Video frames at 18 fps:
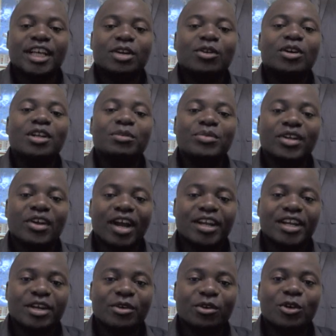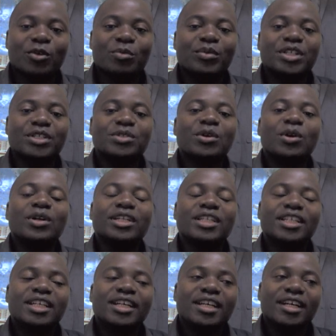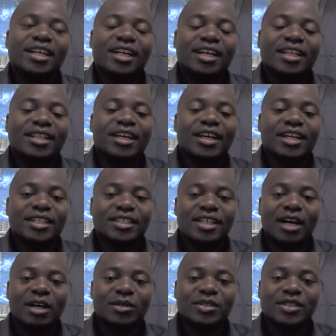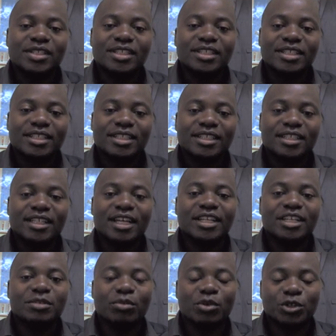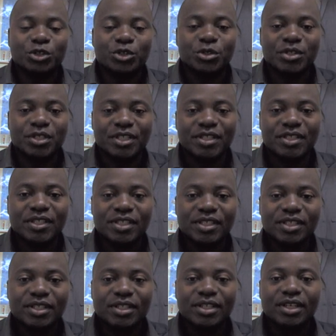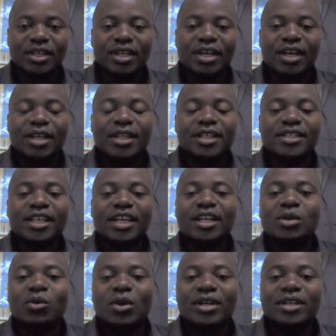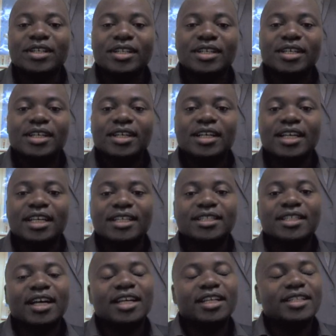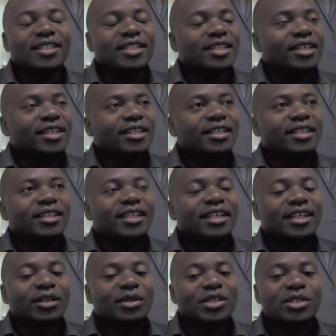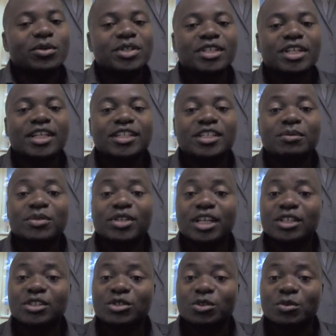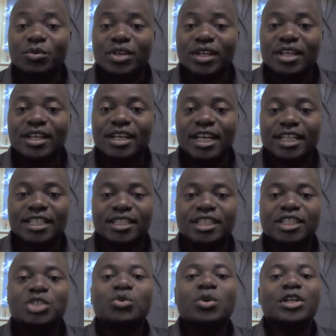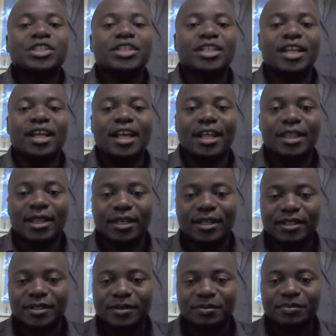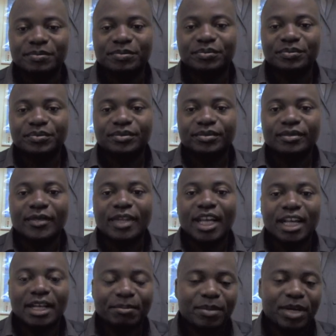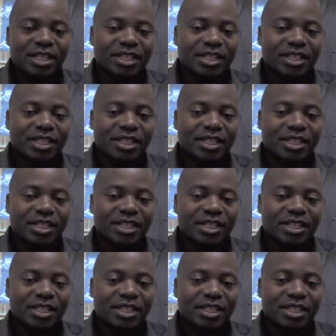can only be right and wrong based on the results that it produces. The second one is that consequentialism tends to be a situation ethic. A